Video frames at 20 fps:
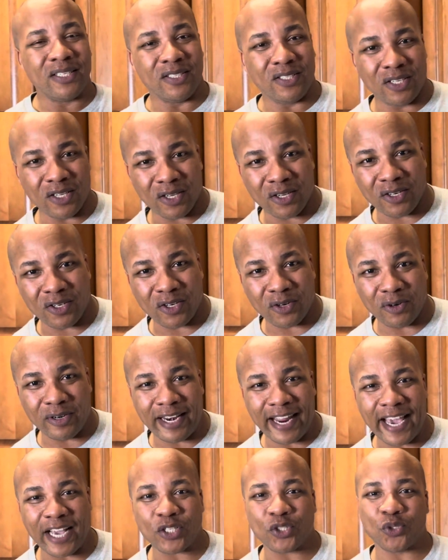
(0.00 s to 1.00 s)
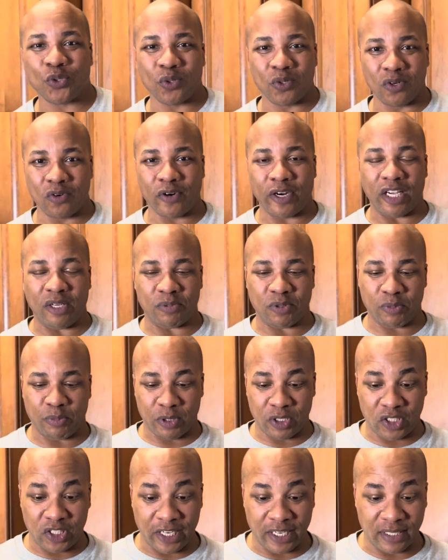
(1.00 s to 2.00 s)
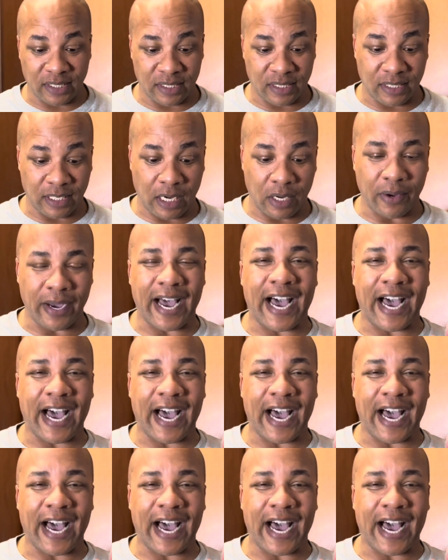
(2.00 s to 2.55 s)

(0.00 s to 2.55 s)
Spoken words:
the natural grapes. But check this out.